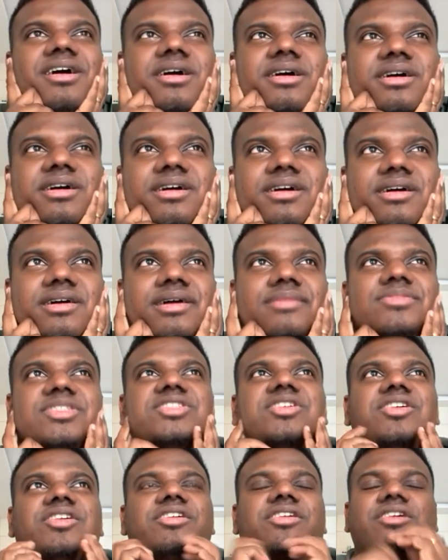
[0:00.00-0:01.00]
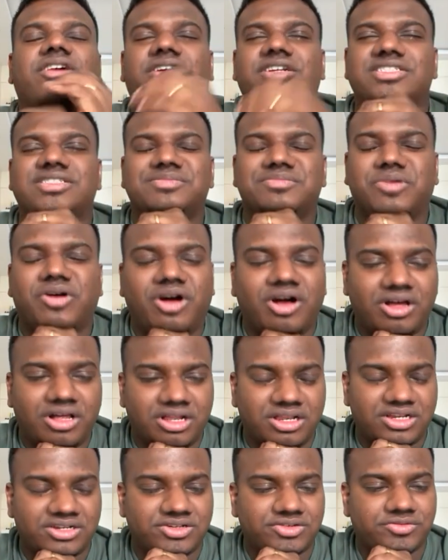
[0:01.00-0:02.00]
I'm just going to record a
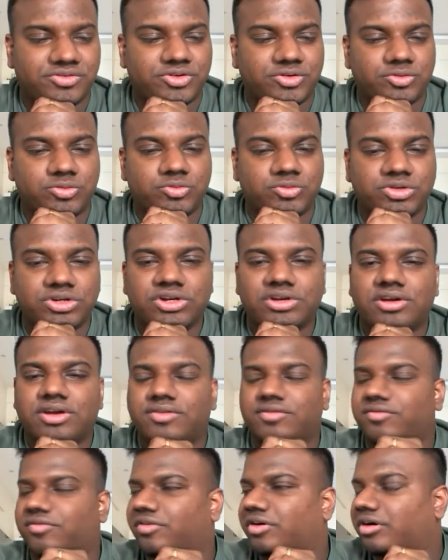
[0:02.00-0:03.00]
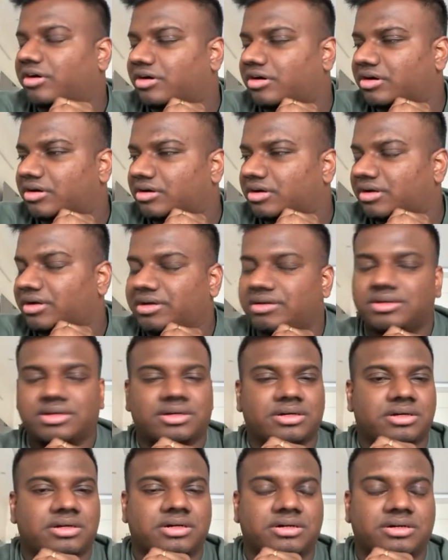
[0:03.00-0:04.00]
small interview for
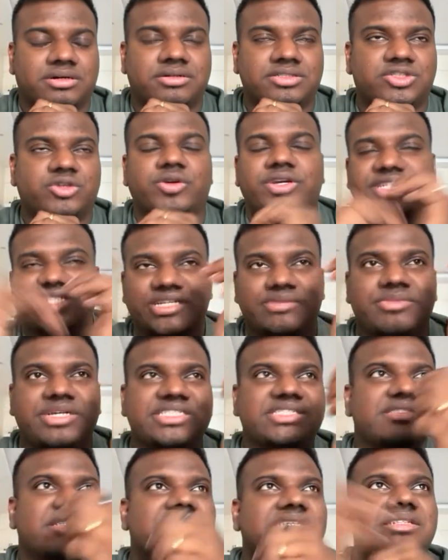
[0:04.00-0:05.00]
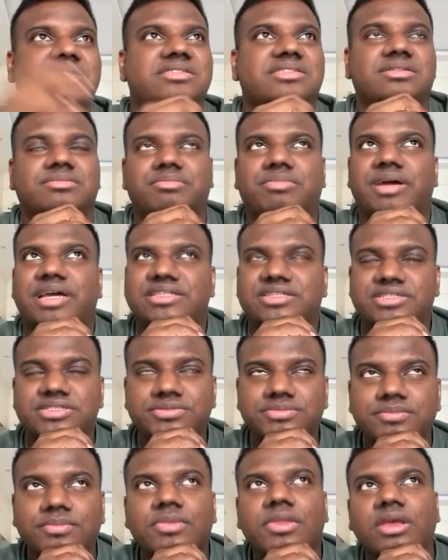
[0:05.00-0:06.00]
showcasing my skills in
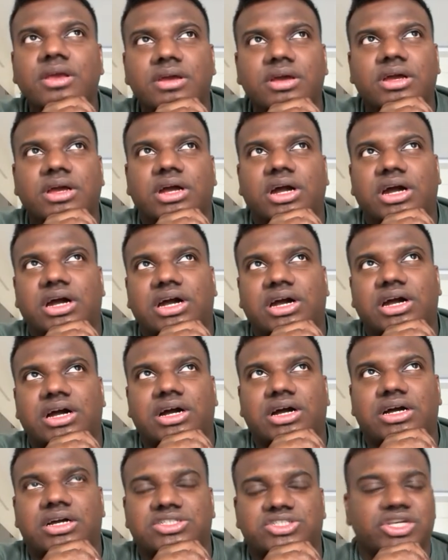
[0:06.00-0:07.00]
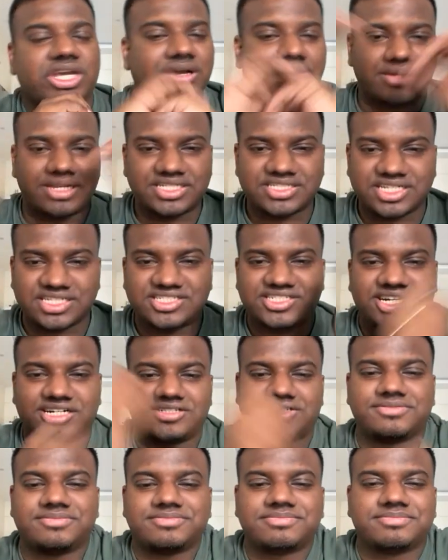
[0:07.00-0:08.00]
Python. So let's get
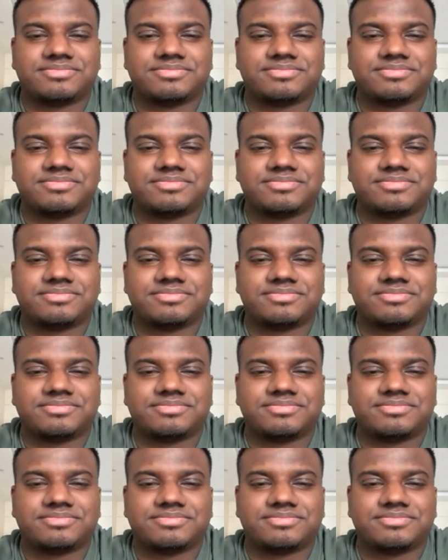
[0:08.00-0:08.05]
started.